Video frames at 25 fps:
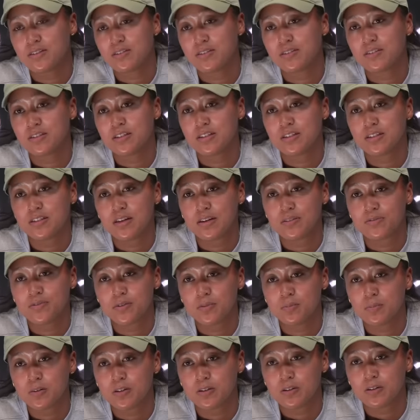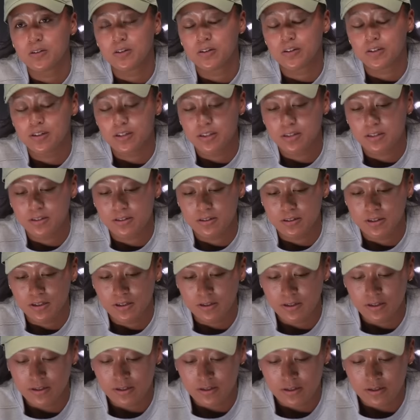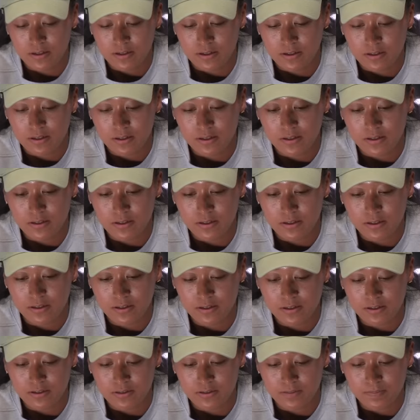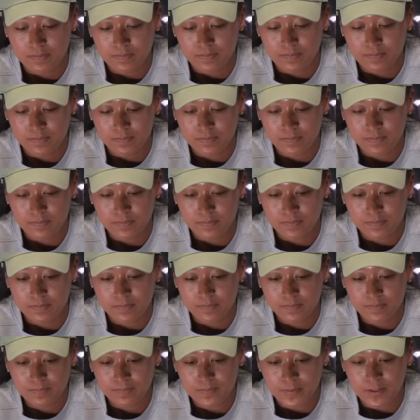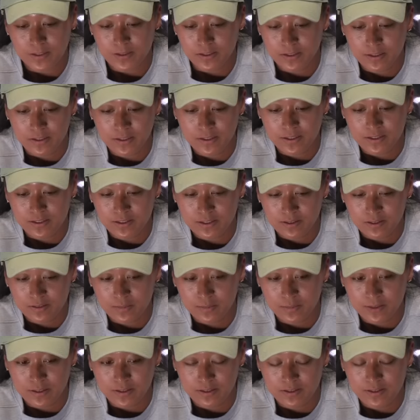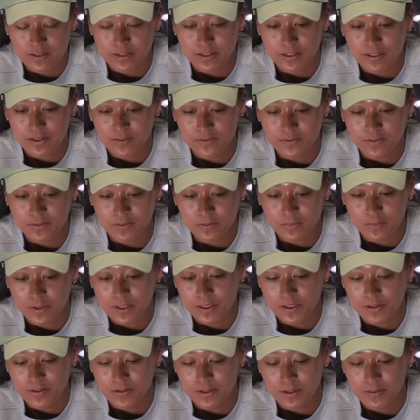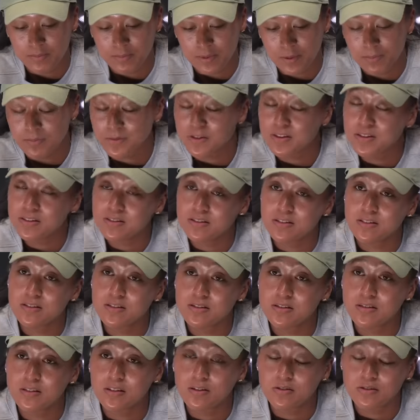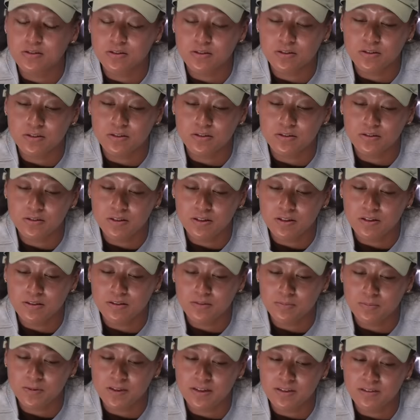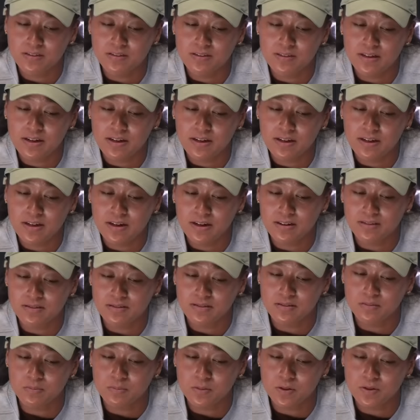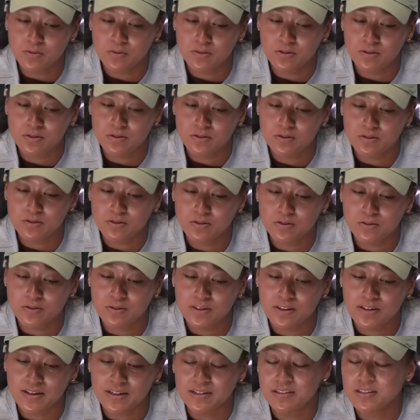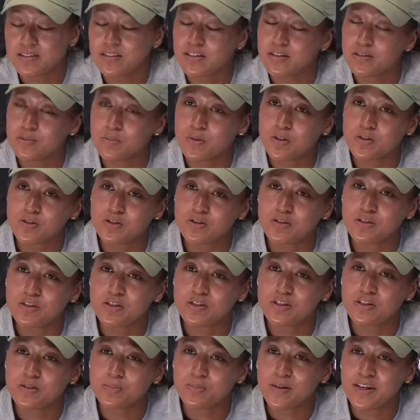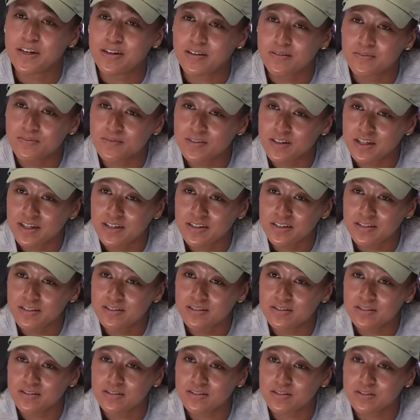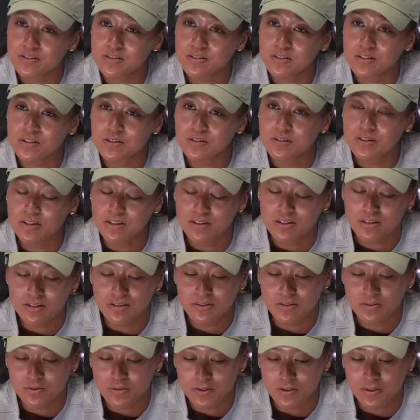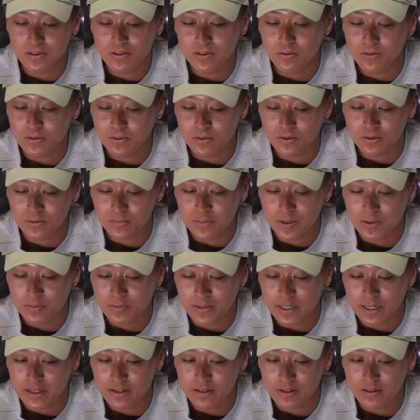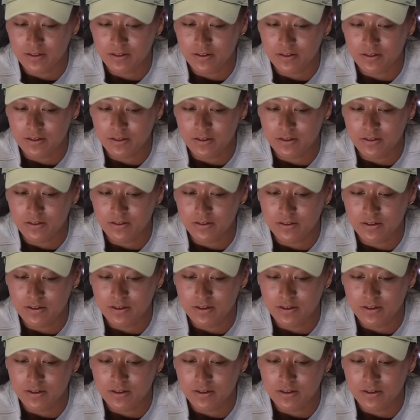they're seeing that from the heart. And I think Australia is a place that I have so many great memories, and it's also the place that has the most, like, I see the most Japan flags. So it's really cool to be back here and